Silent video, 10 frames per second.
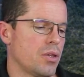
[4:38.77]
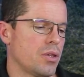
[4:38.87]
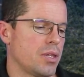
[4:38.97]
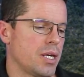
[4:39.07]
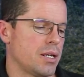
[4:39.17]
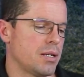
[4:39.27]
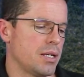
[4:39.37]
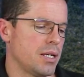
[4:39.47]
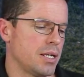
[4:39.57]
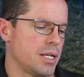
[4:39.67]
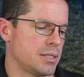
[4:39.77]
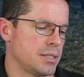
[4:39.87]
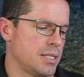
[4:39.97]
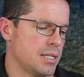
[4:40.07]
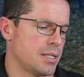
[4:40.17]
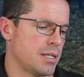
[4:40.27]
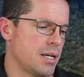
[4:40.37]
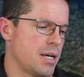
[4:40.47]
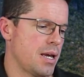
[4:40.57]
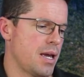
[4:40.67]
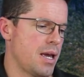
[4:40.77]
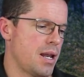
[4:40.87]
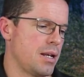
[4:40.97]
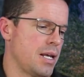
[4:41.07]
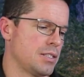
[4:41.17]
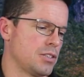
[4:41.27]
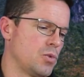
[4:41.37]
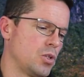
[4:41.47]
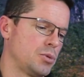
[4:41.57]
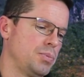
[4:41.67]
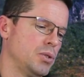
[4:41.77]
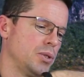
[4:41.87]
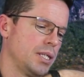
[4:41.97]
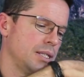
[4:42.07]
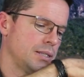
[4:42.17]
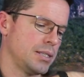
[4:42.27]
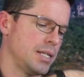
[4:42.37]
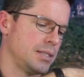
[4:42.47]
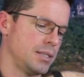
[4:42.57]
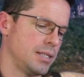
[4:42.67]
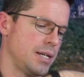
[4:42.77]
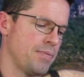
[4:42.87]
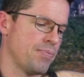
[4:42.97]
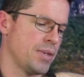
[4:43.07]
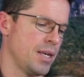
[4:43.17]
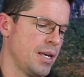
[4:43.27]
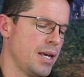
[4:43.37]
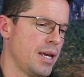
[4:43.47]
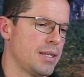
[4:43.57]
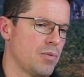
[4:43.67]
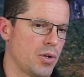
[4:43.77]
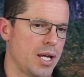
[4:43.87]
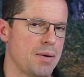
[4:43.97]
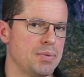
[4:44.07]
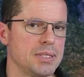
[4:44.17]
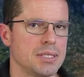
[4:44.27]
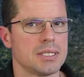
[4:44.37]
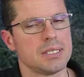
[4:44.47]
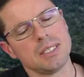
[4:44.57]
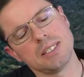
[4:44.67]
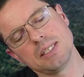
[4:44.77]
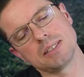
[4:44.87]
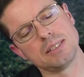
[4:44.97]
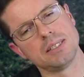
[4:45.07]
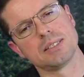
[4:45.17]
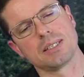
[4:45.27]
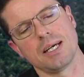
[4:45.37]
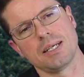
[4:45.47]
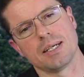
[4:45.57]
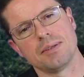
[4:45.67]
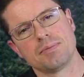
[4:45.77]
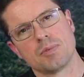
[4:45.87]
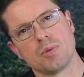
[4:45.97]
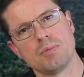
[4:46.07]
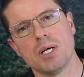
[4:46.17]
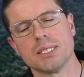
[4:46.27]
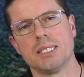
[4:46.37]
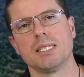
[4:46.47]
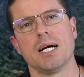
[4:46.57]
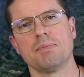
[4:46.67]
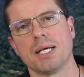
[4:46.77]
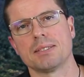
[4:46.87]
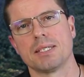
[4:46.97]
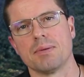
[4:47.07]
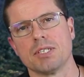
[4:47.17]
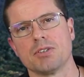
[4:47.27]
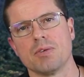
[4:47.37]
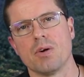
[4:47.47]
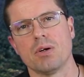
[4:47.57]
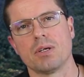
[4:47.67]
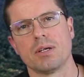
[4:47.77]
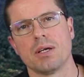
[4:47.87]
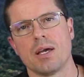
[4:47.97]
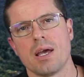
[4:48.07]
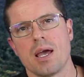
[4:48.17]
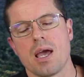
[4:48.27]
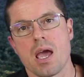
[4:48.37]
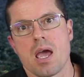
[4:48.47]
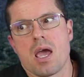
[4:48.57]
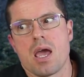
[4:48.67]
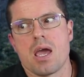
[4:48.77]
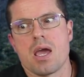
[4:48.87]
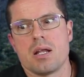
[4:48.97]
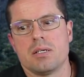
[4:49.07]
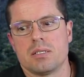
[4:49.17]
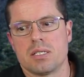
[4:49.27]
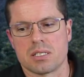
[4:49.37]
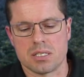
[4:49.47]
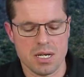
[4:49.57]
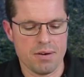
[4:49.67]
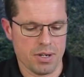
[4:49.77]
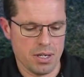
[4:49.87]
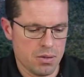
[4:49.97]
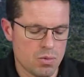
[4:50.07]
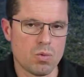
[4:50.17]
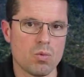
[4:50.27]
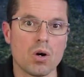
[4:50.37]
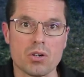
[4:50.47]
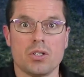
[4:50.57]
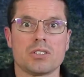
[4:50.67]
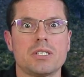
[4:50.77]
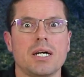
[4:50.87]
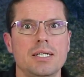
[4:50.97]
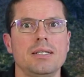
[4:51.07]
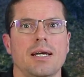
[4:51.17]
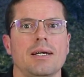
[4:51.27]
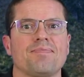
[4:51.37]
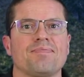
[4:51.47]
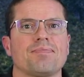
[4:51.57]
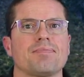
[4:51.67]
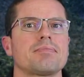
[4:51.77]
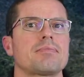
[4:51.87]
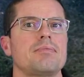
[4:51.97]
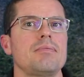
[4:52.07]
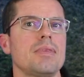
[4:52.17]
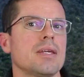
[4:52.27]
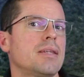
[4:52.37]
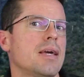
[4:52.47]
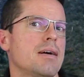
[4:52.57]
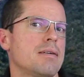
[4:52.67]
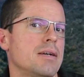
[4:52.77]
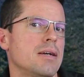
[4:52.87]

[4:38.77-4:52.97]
then it gets stuck in there, and as the rock's building, it stays in there. And then what happens is, years and years later, we might dig up that sedimentary rock and discover what got stuck in there. Now,